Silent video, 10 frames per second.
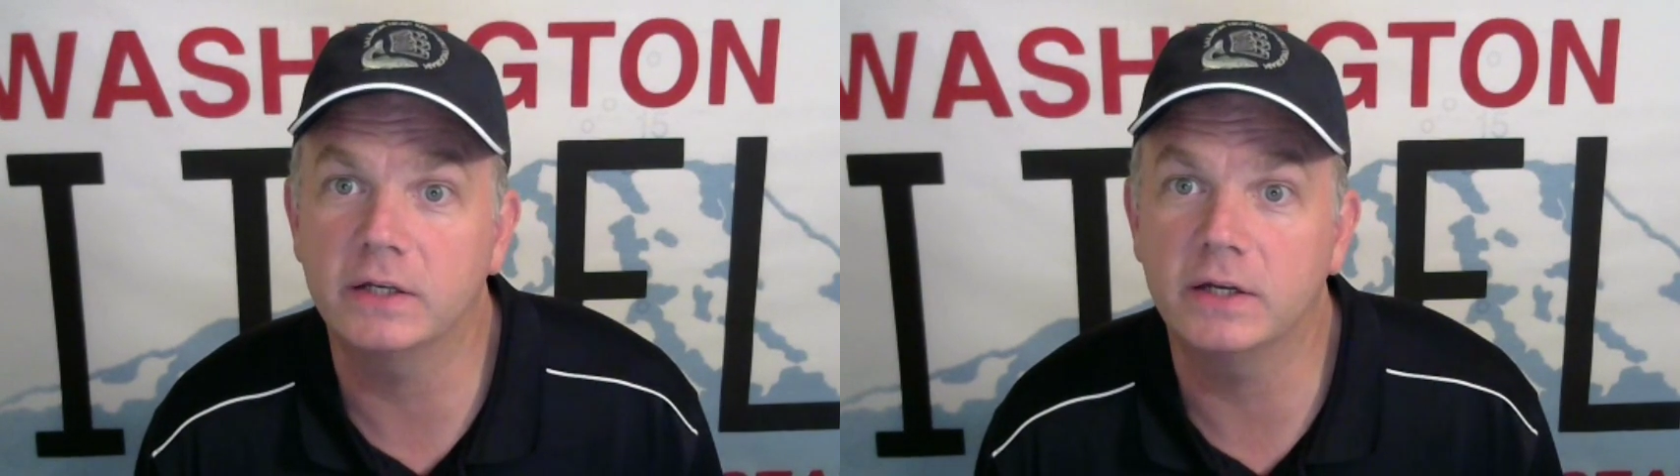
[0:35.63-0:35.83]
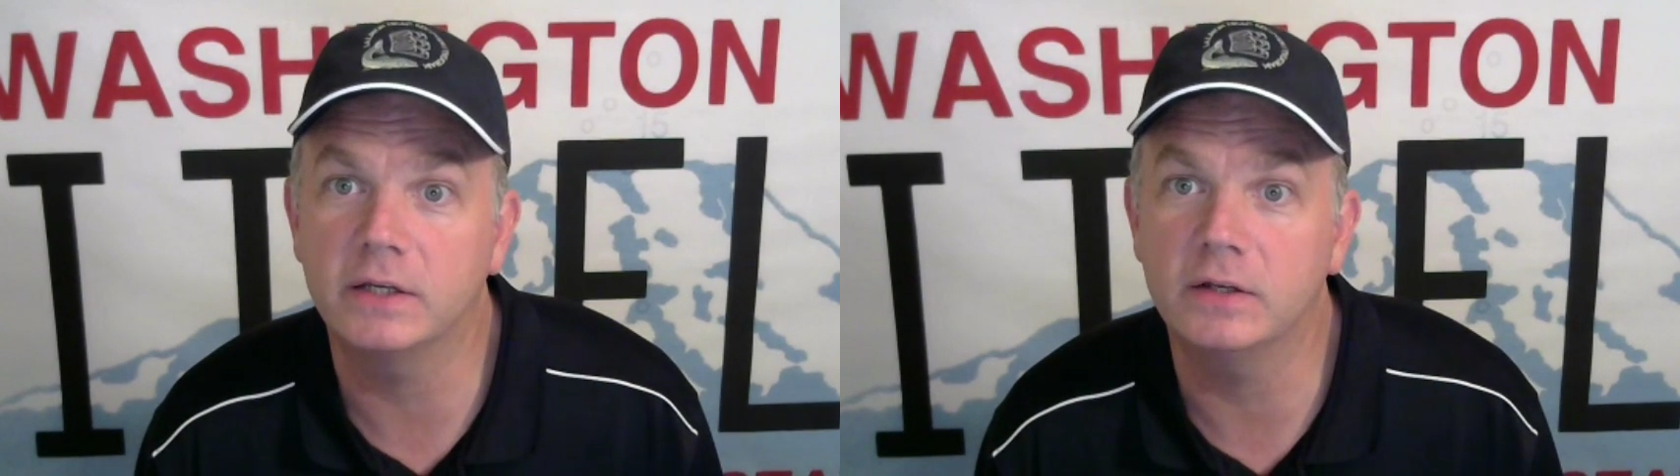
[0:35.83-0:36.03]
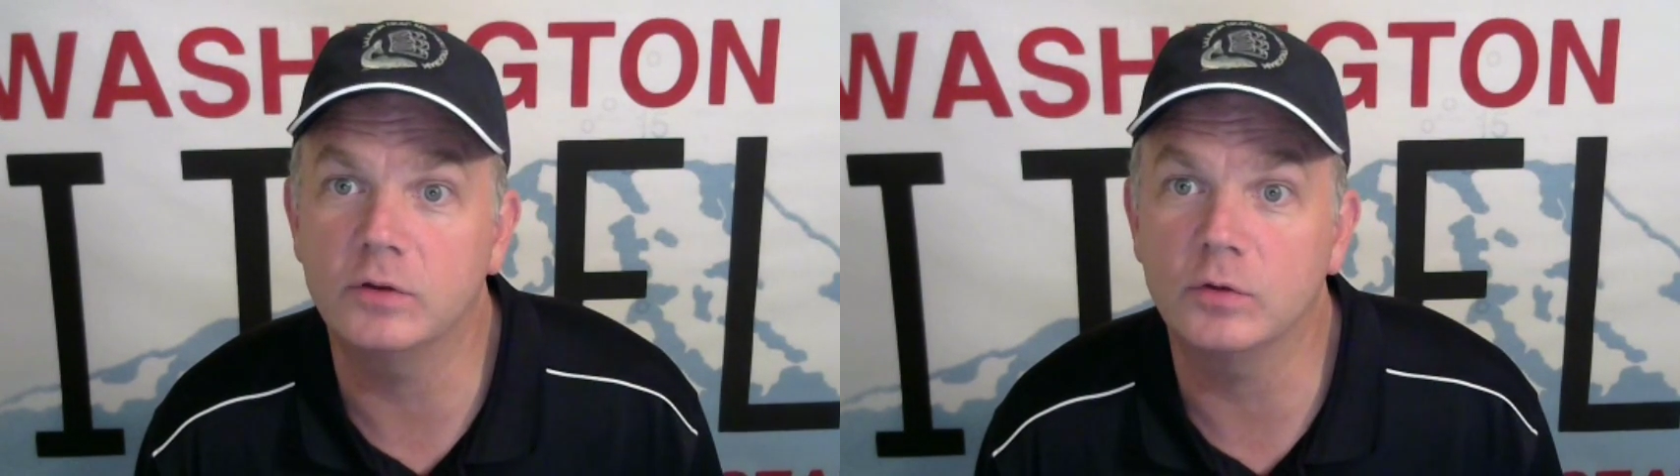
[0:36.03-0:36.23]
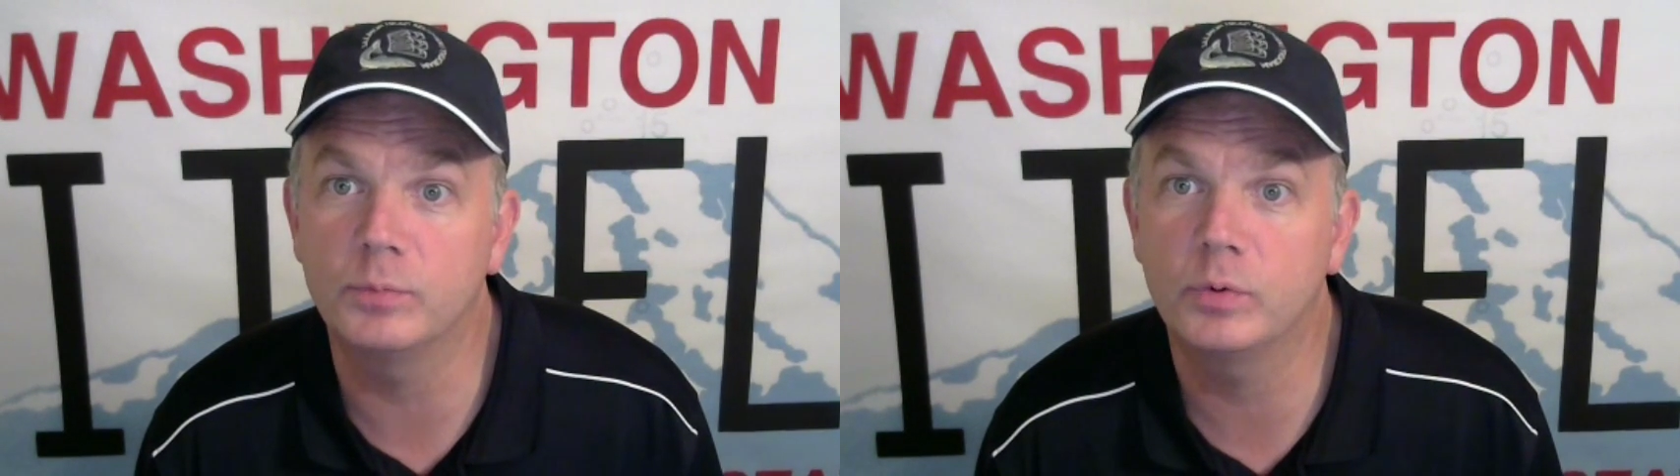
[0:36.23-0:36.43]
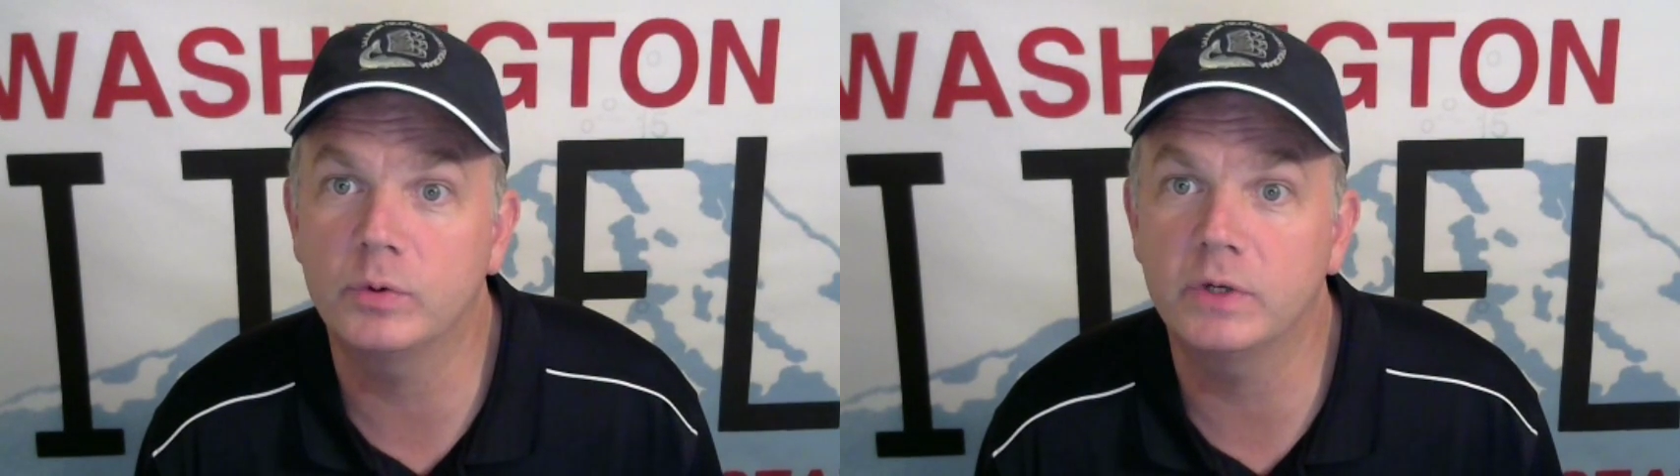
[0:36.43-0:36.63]
and I can either
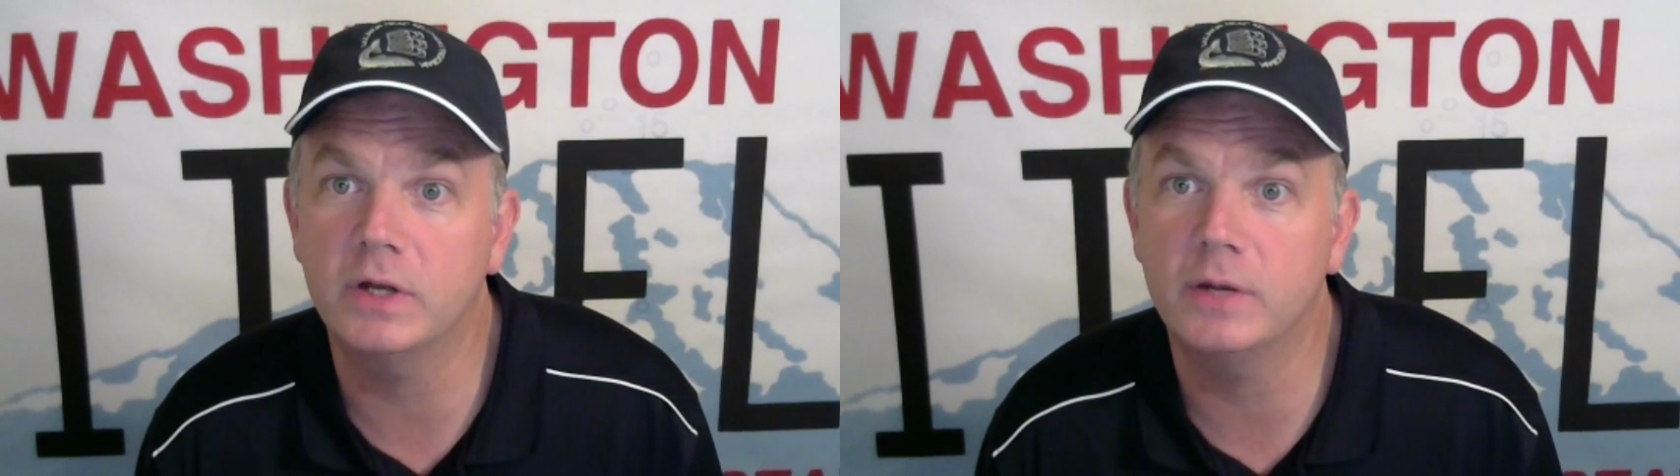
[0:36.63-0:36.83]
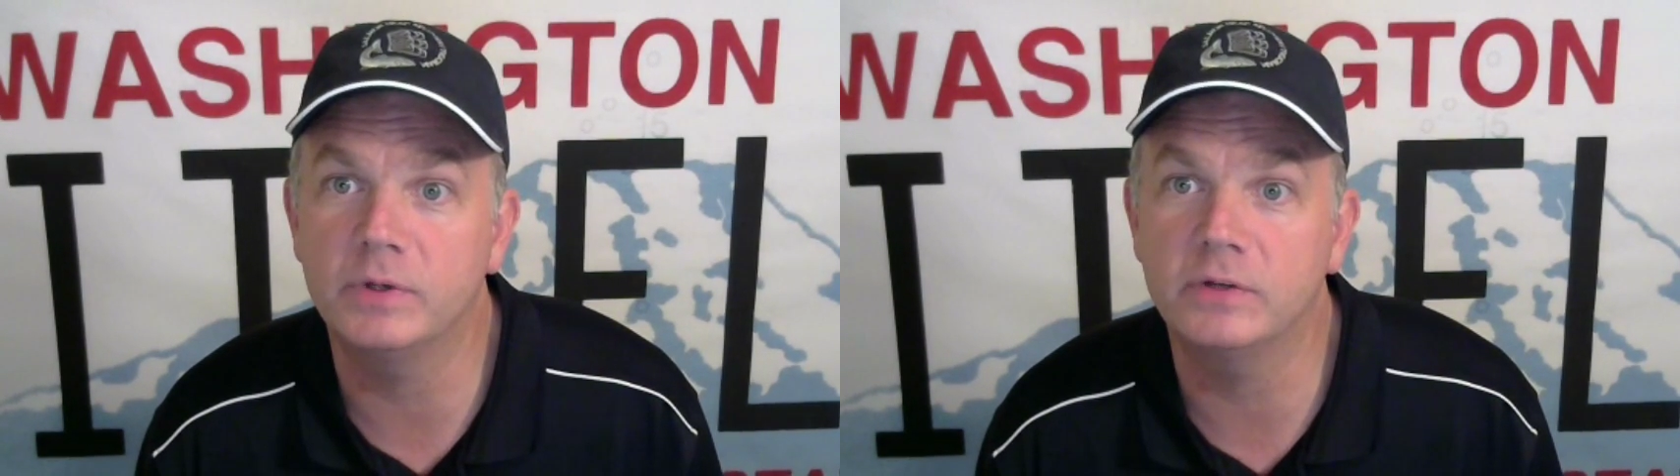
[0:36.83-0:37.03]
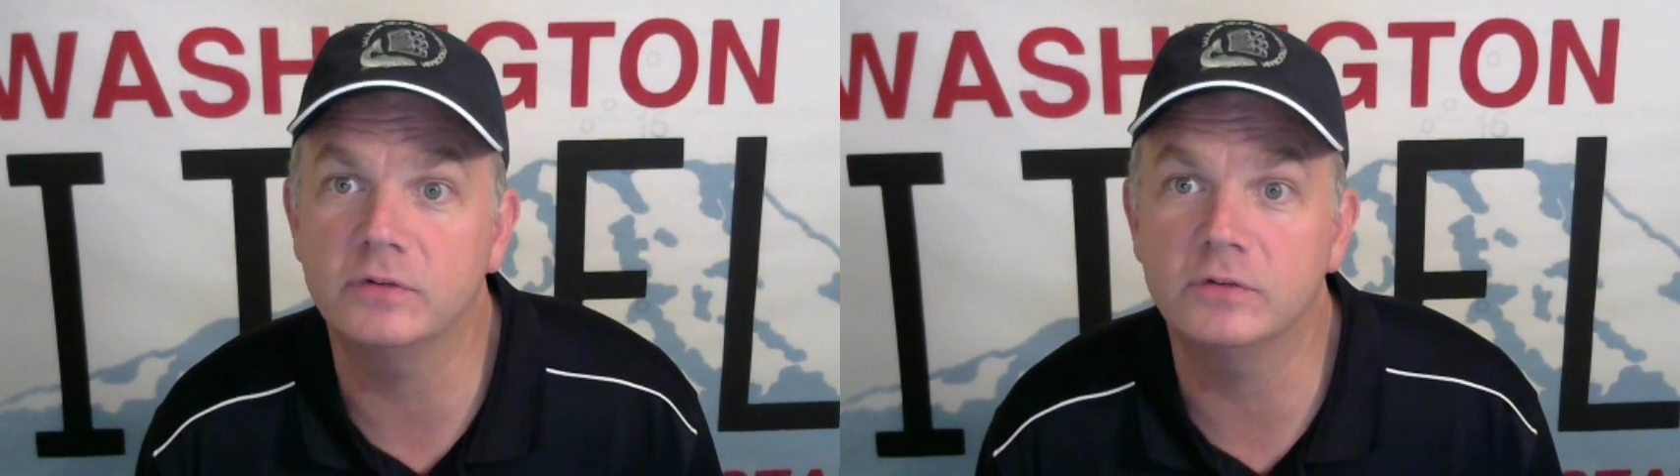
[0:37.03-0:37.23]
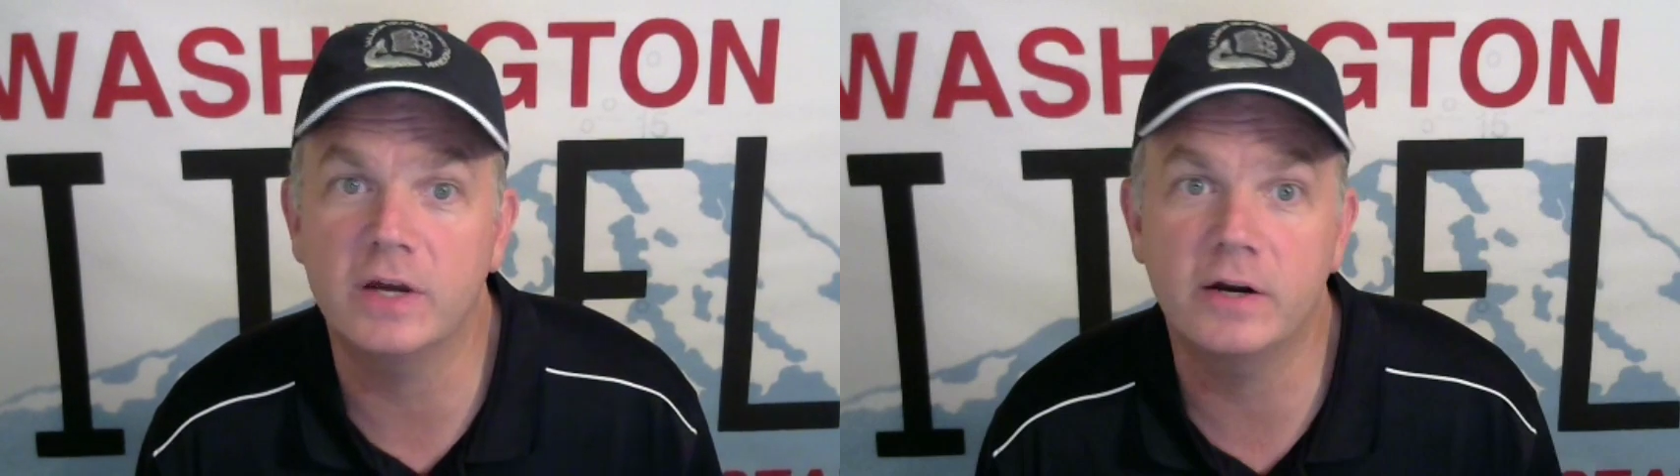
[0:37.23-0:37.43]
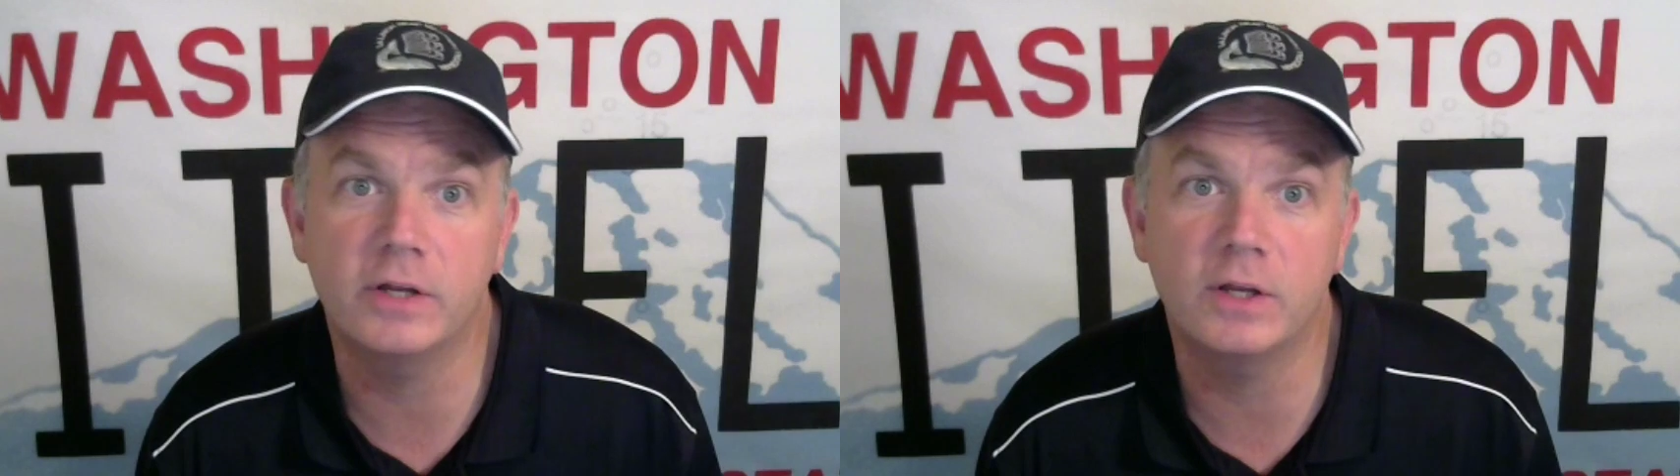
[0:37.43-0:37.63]
put it up in its
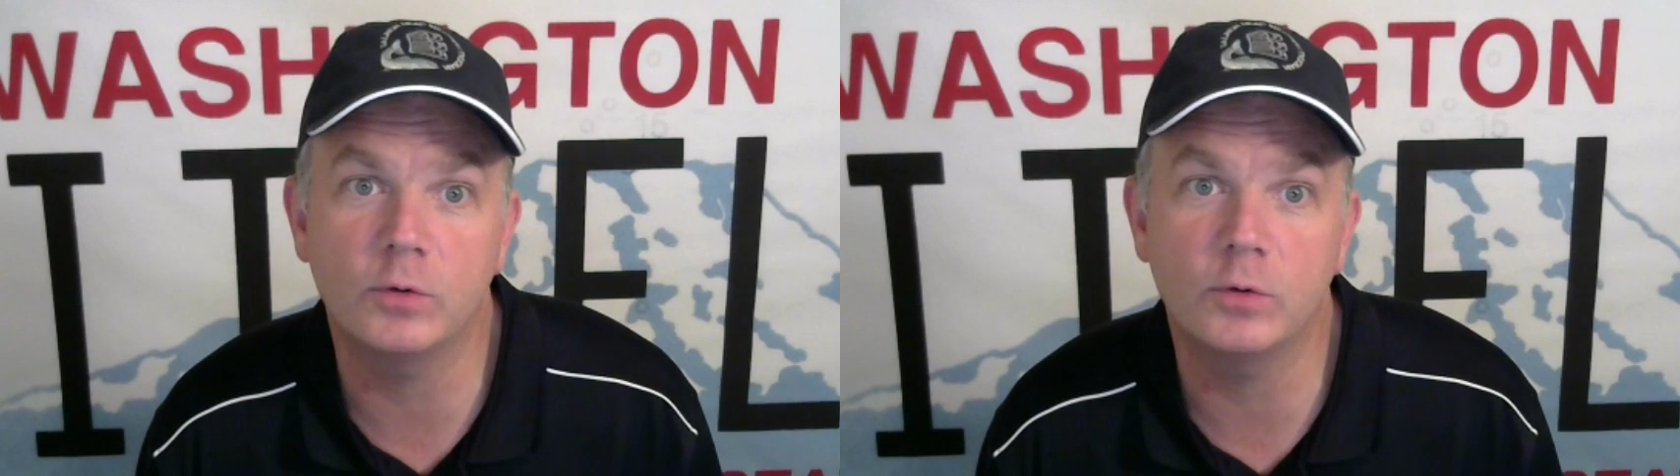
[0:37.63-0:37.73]
entirety